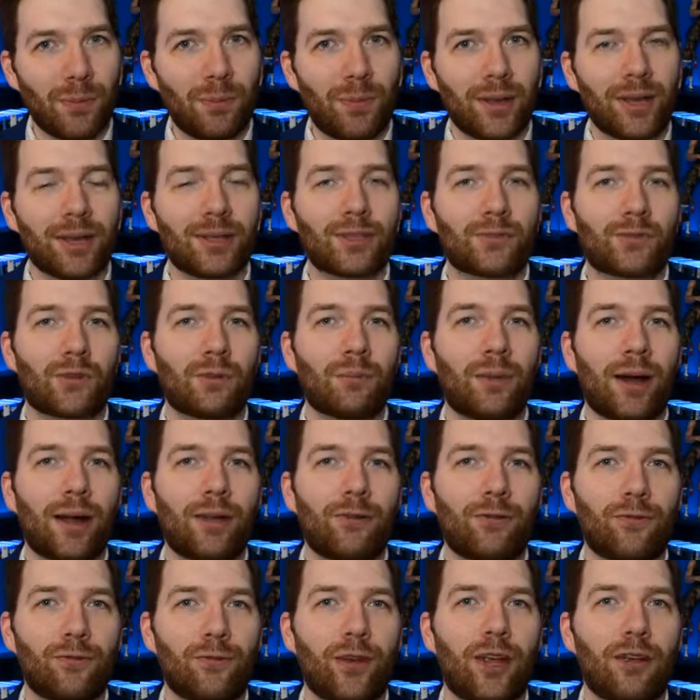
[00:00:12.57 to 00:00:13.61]
picks for my
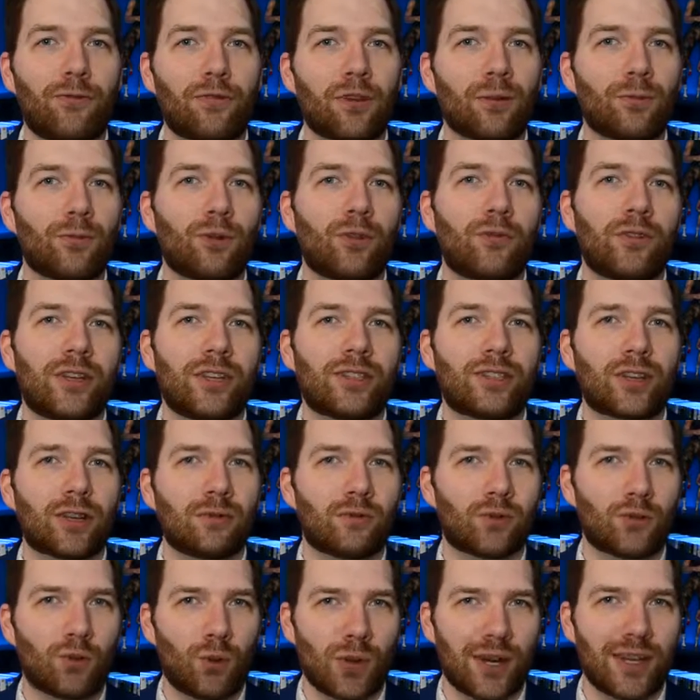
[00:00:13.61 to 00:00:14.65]
favorite movies
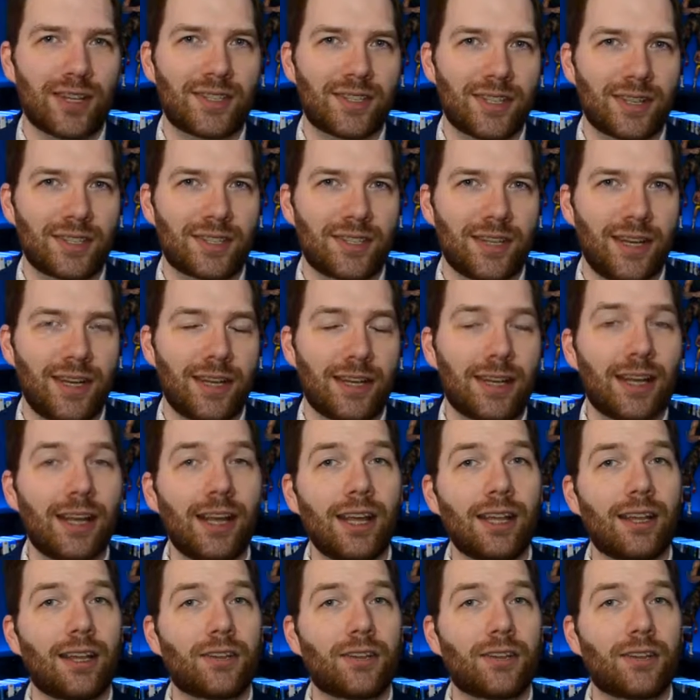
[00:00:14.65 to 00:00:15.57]
of 2016.